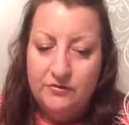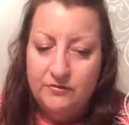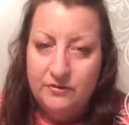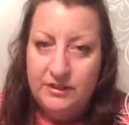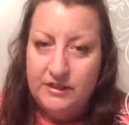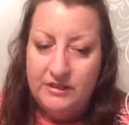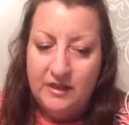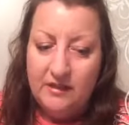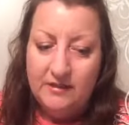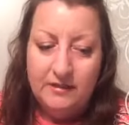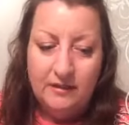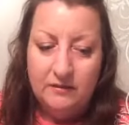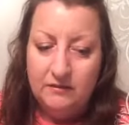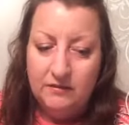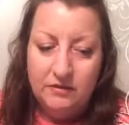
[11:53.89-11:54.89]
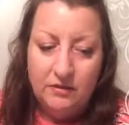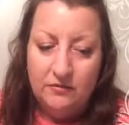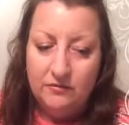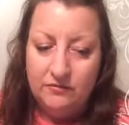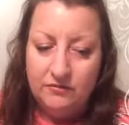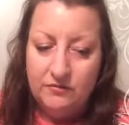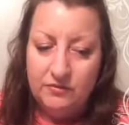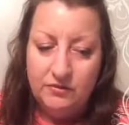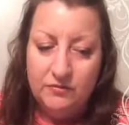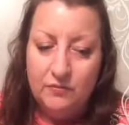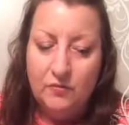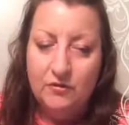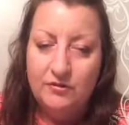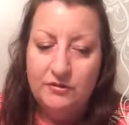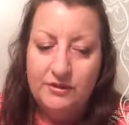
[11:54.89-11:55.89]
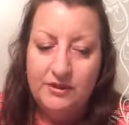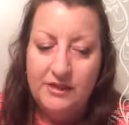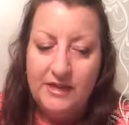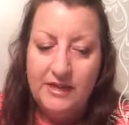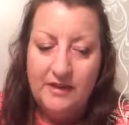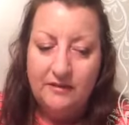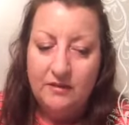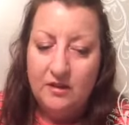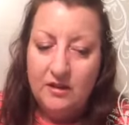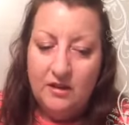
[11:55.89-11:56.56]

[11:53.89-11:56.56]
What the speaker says: Really nothing. You know, there's just more to gain.